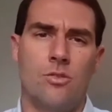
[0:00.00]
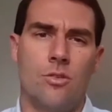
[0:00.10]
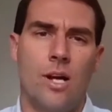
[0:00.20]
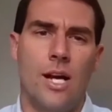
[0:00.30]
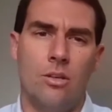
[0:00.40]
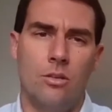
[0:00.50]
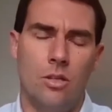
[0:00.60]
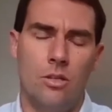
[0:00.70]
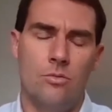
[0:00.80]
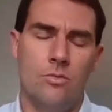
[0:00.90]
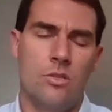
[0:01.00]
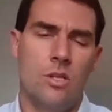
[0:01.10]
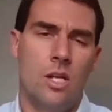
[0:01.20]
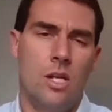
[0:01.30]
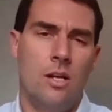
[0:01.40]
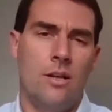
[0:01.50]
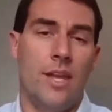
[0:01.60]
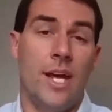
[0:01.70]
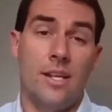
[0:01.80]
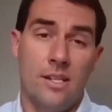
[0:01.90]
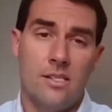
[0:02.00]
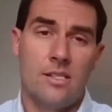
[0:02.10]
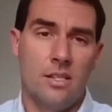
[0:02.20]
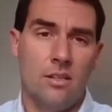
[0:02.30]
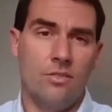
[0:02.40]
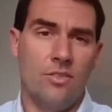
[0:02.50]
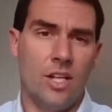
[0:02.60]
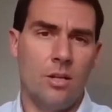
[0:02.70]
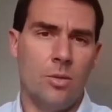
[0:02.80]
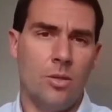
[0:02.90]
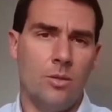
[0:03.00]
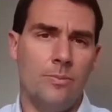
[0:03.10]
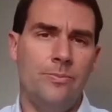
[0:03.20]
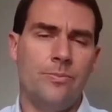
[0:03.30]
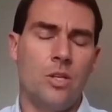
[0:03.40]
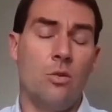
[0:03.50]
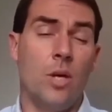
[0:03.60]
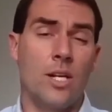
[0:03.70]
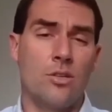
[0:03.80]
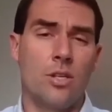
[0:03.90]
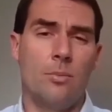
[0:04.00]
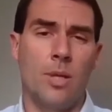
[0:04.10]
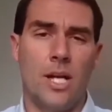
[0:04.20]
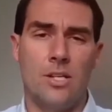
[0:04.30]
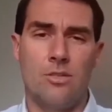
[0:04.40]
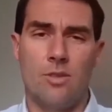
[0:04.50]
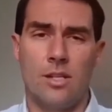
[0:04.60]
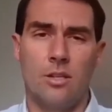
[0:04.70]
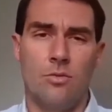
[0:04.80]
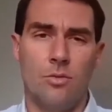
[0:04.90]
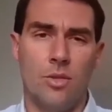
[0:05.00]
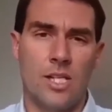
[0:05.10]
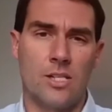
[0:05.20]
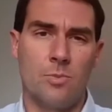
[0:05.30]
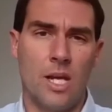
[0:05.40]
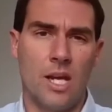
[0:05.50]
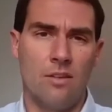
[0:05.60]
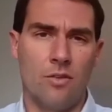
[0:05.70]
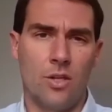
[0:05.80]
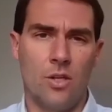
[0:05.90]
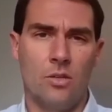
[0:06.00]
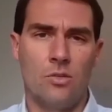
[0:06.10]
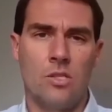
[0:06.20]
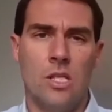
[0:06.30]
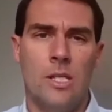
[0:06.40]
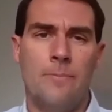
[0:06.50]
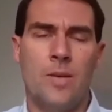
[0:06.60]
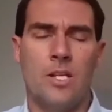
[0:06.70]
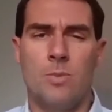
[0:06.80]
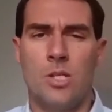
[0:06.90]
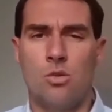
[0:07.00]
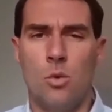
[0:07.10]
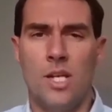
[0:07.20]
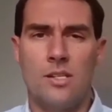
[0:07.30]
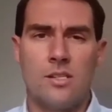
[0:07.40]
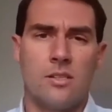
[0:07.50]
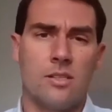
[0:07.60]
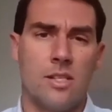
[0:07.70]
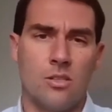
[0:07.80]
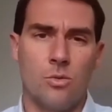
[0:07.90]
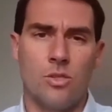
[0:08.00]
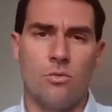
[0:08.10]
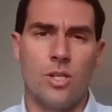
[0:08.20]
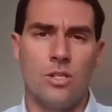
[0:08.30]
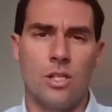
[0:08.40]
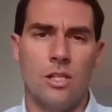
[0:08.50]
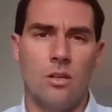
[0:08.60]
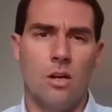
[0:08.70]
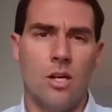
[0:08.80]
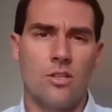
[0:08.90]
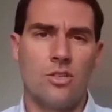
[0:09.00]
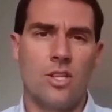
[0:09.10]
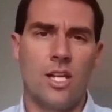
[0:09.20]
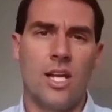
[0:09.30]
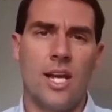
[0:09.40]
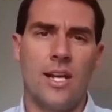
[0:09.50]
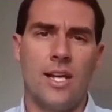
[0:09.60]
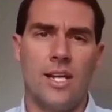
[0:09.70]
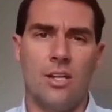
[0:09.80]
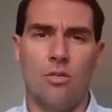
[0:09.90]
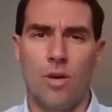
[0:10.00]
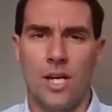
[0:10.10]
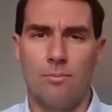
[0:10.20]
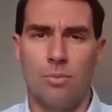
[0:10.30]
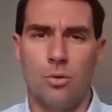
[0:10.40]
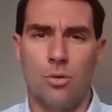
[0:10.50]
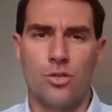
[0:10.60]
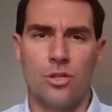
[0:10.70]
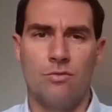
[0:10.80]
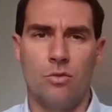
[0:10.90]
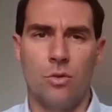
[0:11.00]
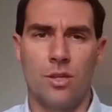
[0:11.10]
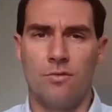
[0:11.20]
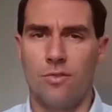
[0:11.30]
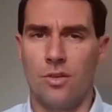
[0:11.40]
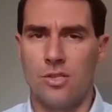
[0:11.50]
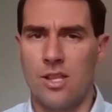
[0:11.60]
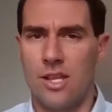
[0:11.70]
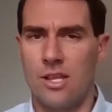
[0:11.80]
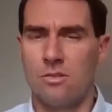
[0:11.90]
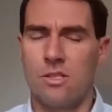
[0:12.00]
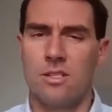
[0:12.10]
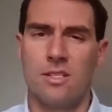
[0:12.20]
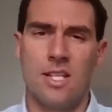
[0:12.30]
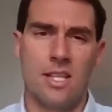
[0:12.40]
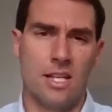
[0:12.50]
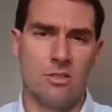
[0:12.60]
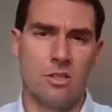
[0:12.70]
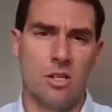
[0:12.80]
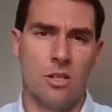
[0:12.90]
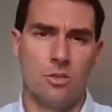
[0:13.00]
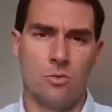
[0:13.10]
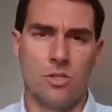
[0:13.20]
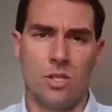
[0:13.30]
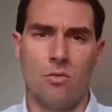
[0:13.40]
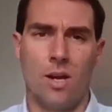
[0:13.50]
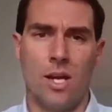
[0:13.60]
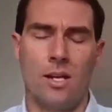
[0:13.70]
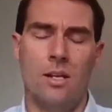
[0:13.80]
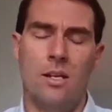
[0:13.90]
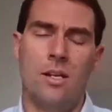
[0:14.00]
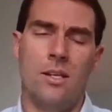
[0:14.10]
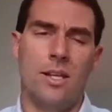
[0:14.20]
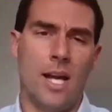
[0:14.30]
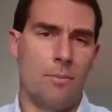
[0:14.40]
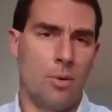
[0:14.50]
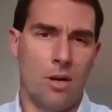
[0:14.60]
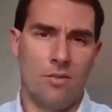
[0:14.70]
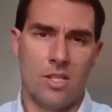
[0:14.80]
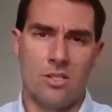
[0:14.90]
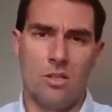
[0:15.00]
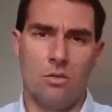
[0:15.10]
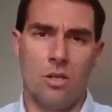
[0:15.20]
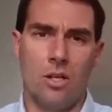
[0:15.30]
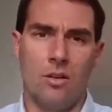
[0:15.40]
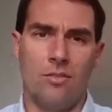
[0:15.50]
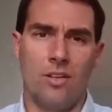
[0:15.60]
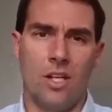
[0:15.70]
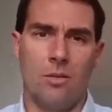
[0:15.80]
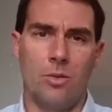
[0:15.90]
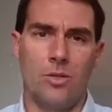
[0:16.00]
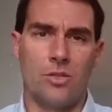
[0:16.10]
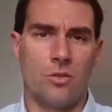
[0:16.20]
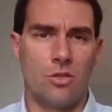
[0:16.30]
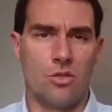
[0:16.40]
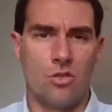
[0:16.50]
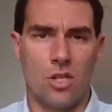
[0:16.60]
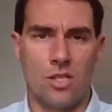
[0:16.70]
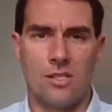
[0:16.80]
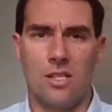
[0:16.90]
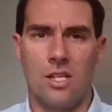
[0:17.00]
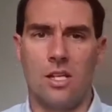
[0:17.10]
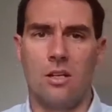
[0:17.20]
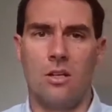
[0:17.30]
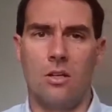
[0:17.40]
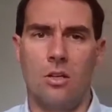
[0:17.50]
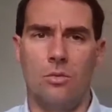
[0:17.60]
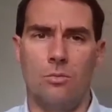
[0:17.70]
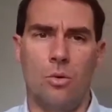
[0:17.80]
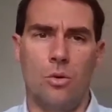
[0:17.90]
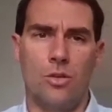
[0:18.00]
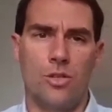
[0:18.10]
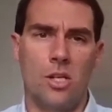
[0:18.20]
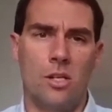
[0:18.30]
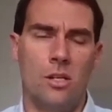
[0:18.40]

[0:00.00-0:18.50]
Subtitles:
or EIDL loans. That is still available. You actually apply directly through the SBA for those. It's been tweaked since it was originally launched. They had a grant portion for it. The first $1,000 to $10,000 was a grant. That part of it's no longer available, so it's just the loan portion.